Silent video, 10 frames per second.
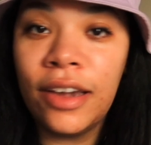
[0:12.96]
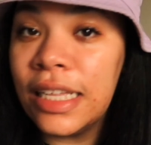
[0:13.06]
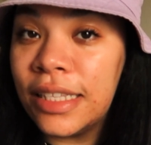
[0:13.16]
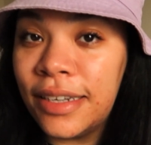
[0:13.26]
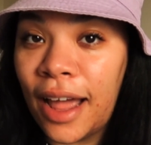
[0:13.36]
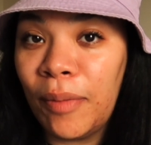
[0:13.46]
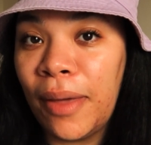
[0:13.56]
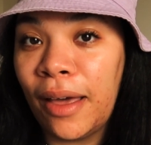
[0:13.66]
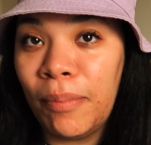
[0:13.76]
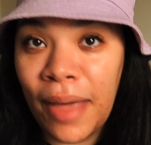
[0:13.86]
It's not
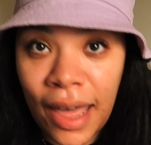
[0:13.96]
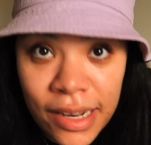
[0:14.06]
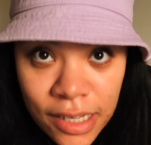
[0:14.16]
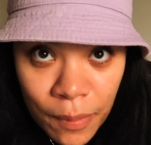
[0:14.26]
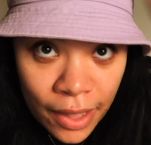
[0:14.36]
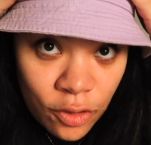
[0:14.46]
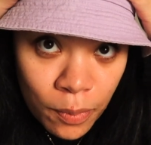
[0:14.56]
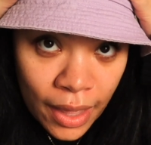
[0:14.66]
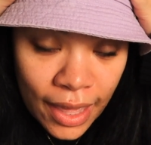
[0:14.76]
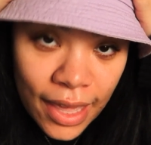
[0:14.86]
pot bag to match
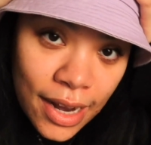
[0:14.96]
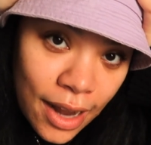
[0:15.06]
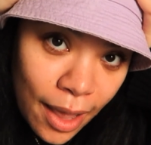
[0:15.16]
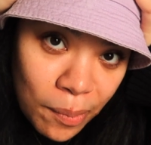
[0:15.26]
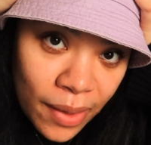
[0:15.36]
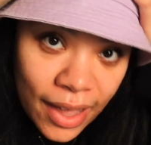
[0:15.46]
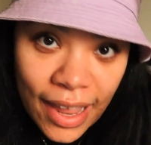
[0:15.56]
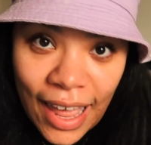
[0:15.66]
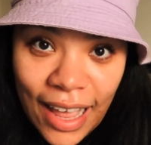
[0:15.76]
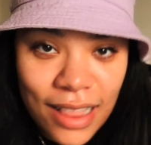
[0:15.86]
my not pot
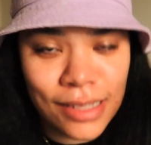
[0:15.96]
hat.